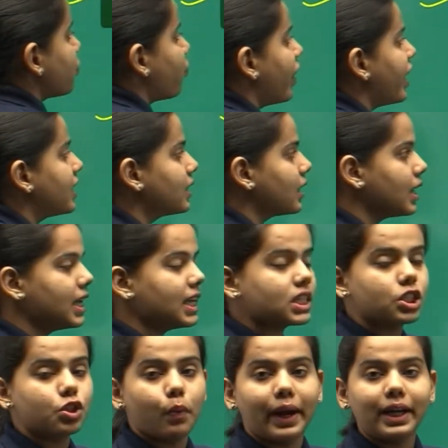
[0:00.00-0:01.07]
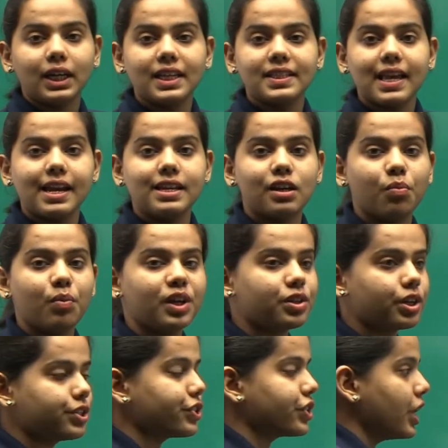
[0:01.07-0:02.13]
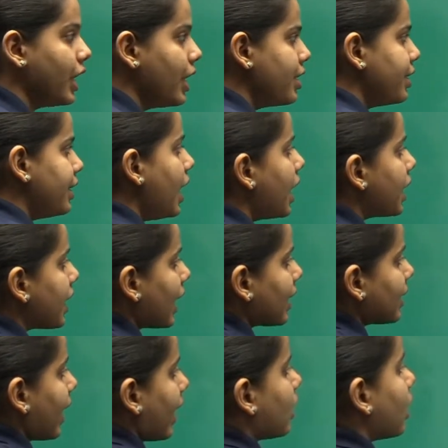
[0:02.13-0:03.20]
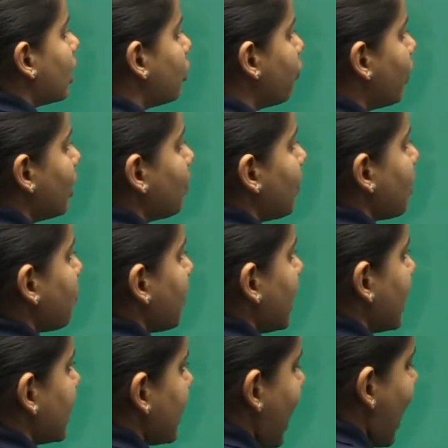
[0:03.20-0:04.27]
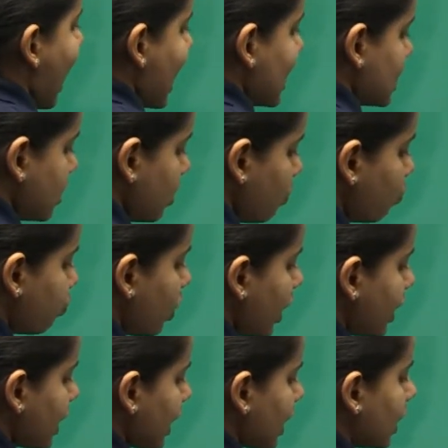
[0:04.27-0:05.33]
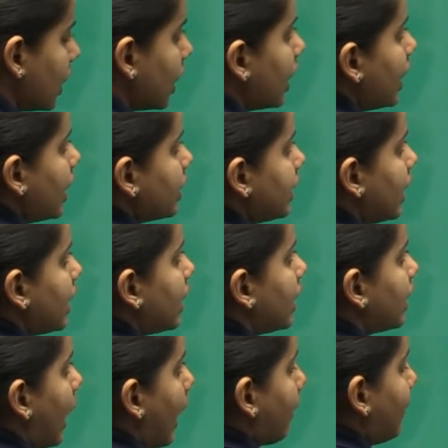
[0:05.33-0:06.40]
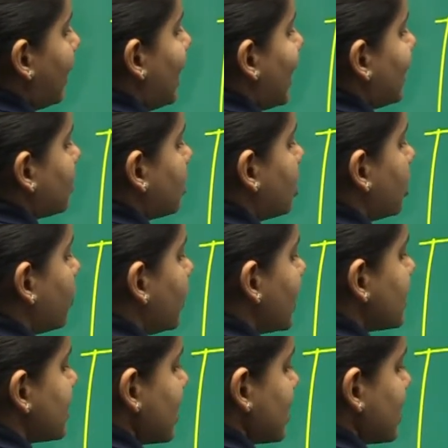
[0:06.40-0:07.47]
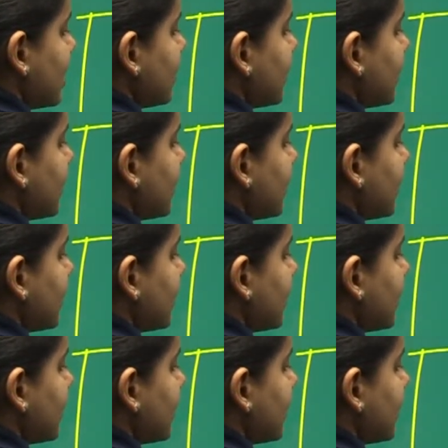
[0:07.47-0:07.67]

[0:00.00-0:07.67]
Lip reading: width is 20 centimeters. Here rectangle will be made as vertical. Dekhiye yahan par length di hui hai 60